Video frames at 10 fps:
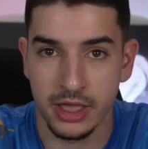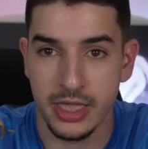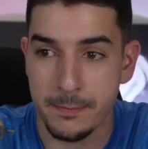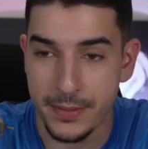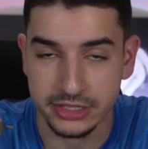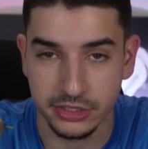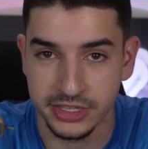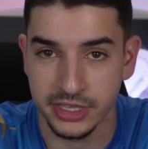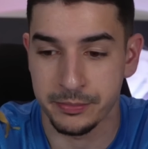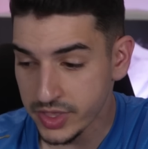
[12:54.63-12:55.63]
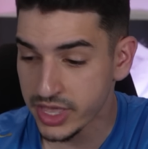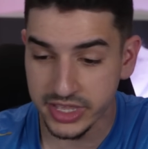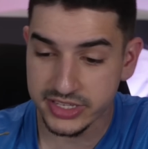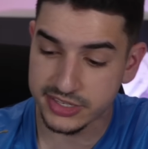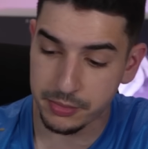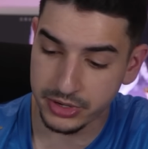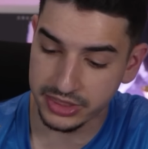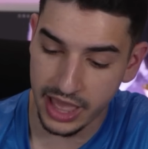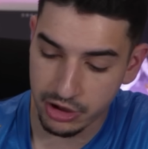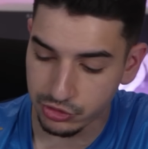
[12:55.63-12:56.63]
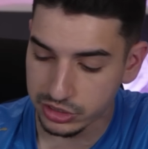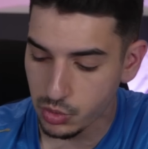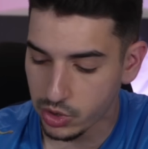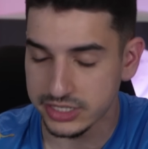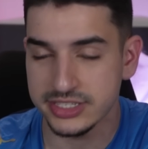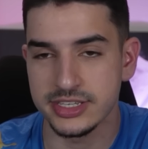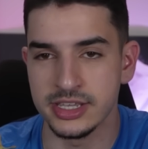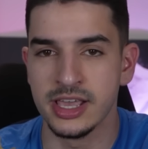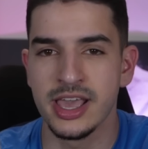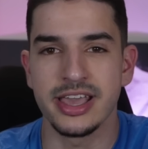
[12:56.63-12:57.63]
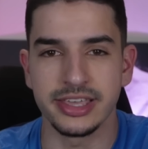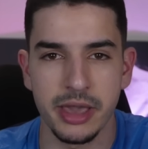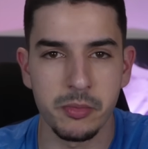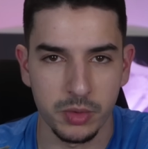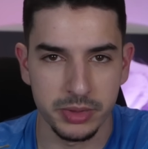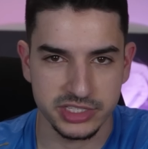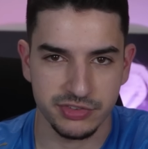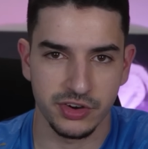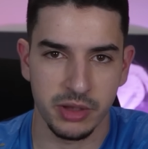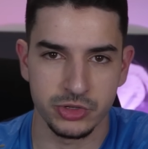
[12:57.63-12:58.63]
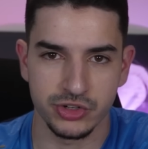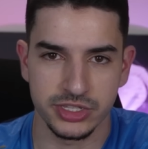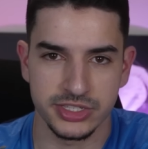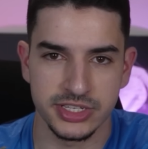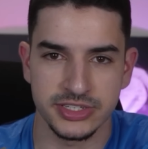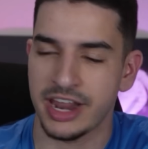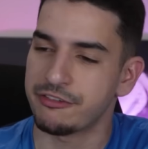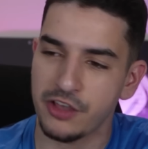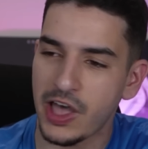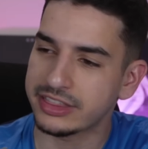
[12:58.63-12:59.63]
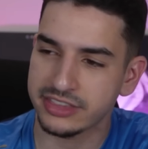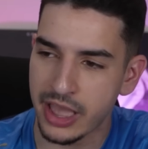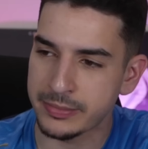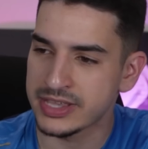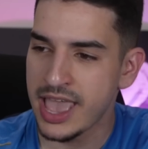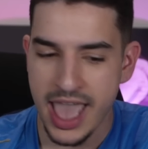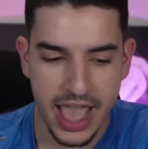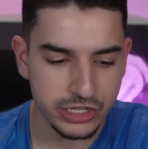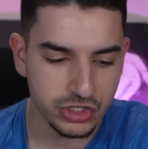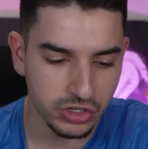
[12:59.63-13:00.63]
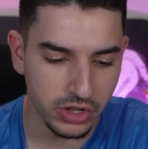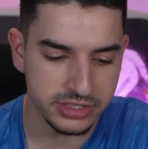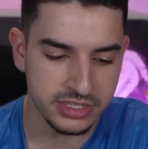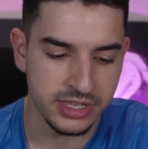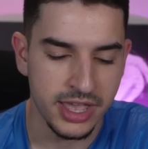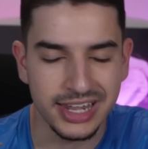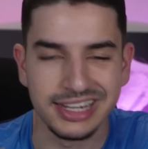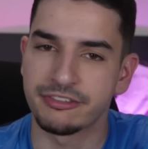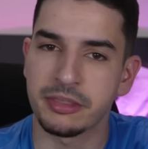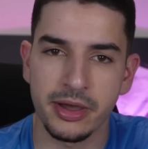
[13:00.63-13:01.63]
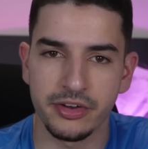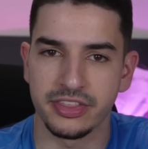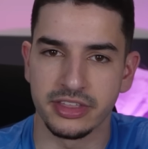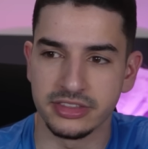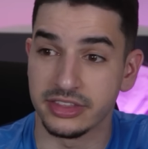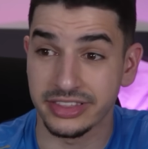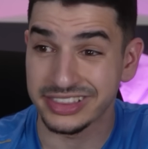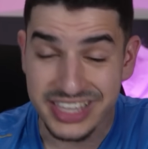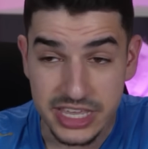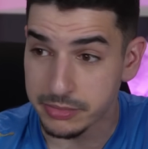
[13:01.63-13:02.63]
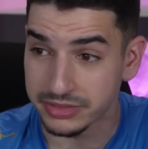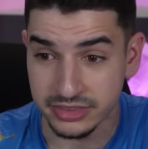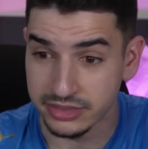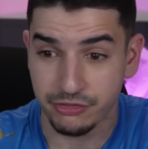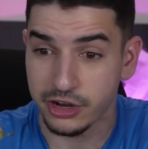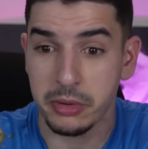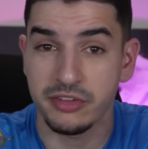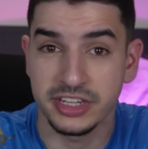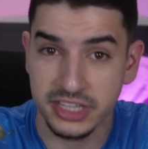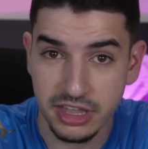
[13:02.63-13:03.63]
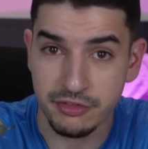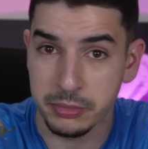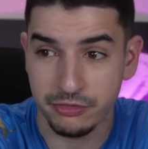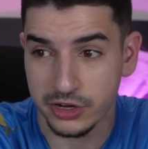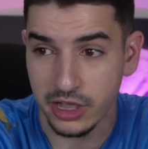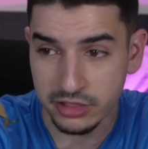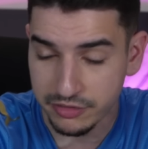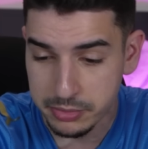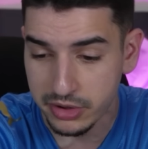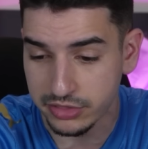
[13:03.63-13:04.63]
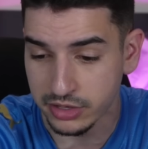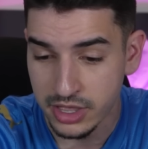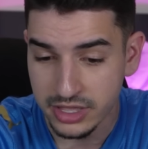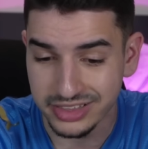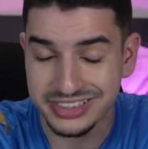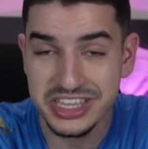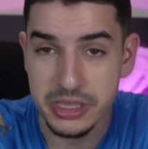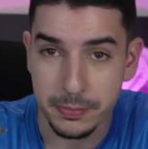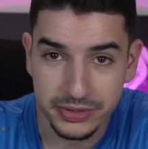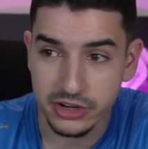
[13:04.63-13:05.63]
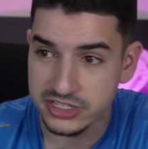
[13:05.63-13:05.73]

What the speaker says: impact on the game. And he's somebody that I really want to see get more minutes for Real Madrid this season. I felt at times Ancelotti left him out of the team. Forget about even the 11, but left him out of the team, players